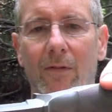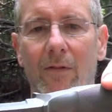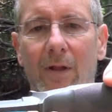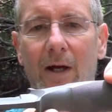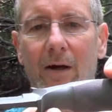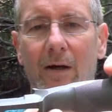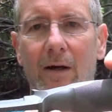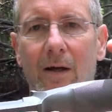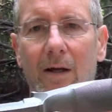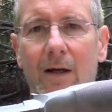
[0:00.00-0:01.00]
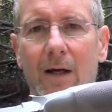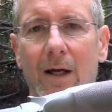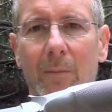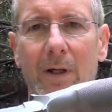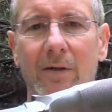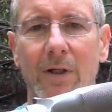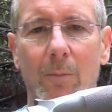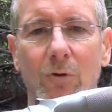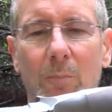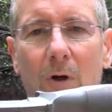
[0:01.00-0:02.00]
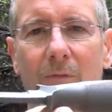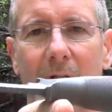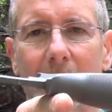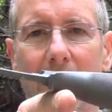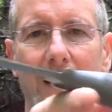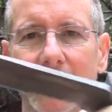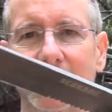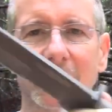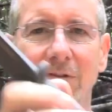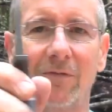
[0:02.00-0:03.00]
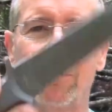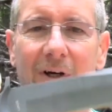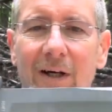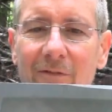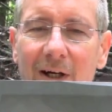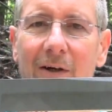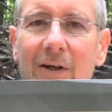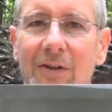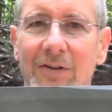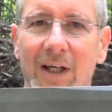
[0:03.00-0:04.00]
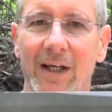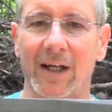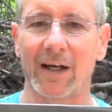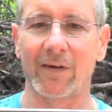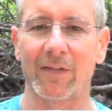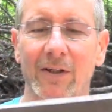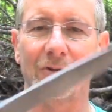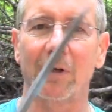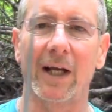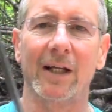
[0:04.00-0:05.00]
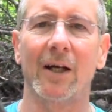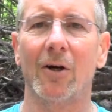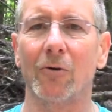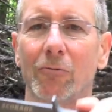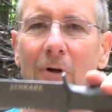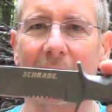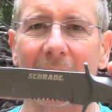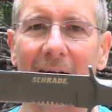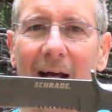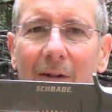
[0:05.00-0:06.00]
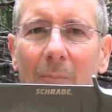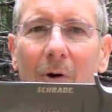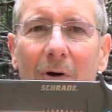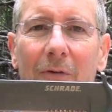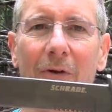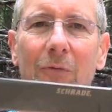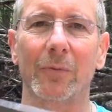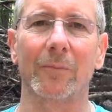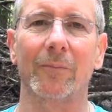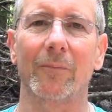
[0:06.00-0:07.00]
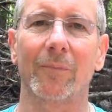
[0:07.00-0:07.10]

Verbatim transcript: There. I mean, it's almost perfectly balanced. It's a very, very good design knife. I think Schrade really hit it out of the park on this one.